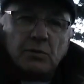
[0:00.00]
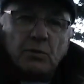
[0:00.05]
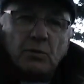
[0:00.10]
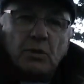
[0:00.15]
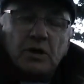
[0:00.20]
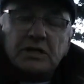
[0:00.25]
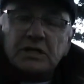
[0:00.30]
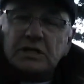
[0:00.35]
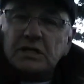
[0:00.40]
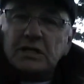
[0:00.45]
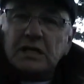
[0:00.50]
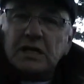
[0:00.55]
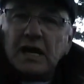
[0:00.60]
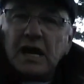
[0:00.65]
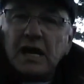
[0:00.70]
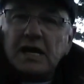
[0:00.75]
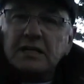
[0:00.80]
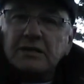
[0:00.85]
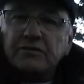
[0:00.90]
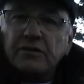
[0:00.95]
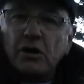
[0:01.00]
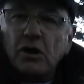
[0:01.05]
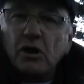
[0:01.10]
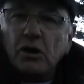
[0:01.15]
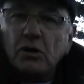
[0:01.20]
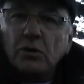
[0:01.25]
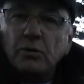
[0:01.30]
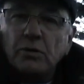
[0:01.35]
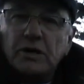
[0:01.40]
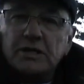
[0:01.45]
What kind of
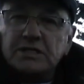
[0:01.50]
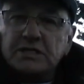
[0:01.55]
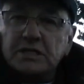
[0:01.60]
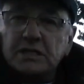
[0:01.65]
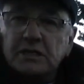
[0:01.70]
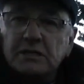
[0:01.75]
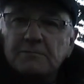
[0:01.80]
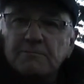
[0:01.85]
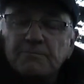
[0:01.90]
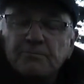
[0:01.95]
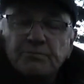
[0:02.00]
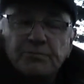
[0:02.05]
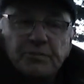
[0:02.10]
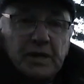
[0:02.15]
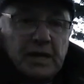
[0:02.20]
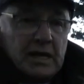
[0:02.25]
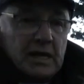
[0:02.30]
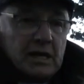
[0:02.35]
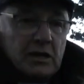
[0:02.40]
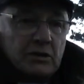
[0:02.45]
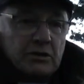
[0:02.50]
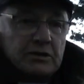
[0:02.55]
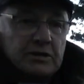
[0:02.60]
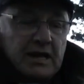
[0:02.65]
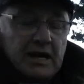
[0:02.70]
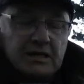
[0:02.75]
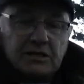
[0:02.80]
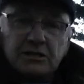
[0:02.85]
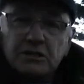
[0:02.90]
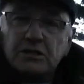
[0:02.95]
hull was it?
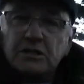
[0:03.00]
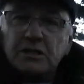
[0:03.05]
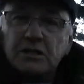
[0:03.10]
That